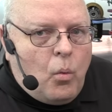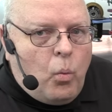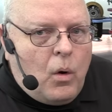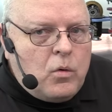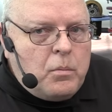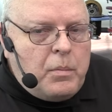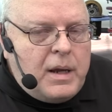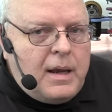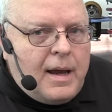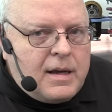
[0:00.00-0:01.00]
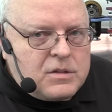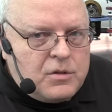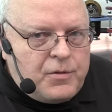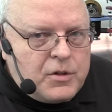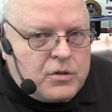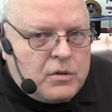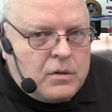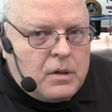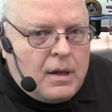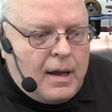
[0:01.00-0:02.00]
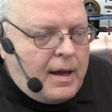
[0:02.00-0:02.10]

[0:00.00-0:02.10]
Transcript: won't be as efficient